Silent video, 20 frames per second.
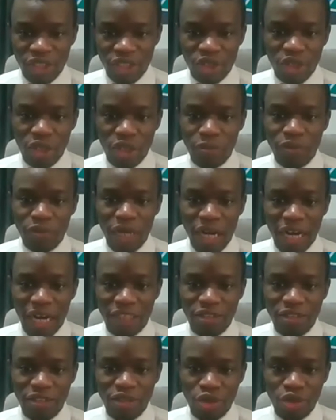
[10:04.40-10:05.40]
up.
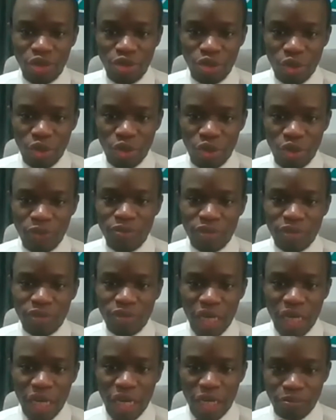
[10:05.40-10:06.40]
And
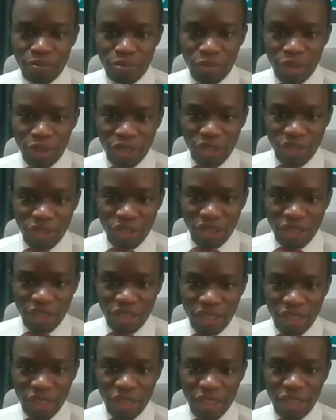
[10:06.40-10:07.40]
based on
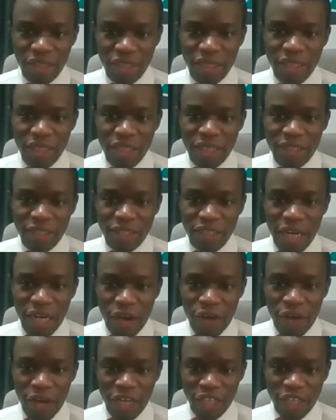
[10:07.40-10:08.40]

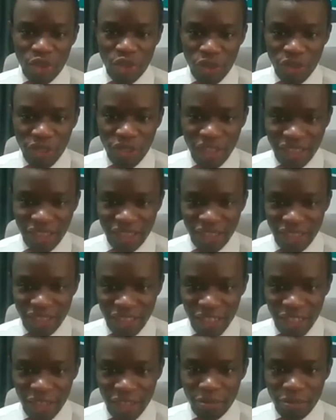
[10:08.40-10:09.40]
our storage
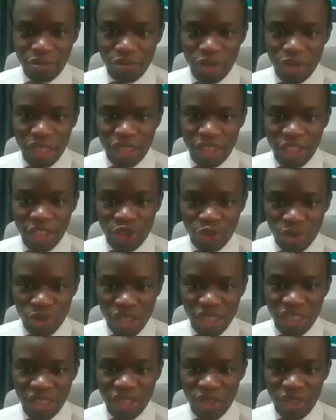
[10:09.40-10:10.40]
system. There's
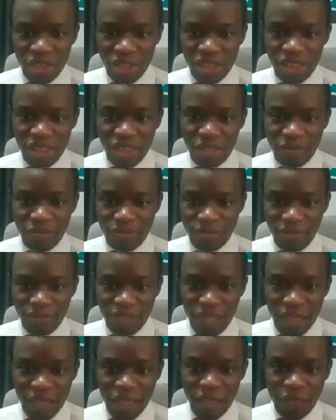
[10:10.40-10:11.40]
really nothing.
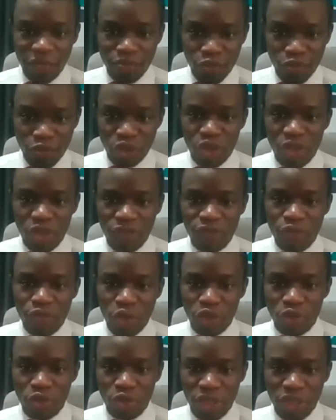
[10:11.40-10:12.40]
Most of
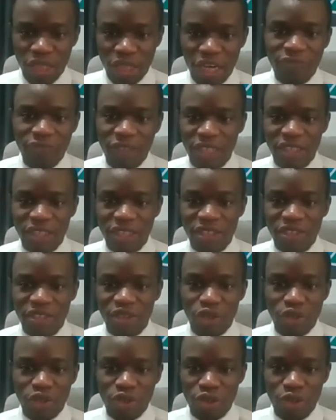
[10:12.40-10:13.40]
what we harvest
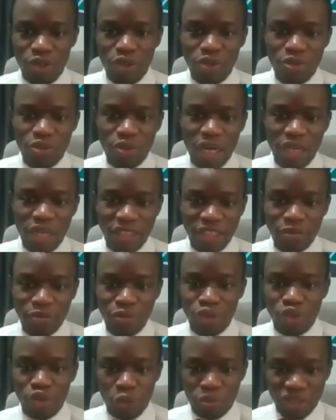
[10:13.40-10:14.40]
also we are unable
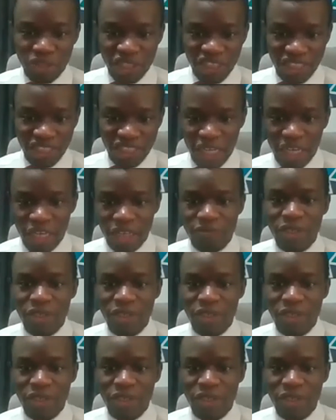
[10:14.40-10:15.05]
to preserve,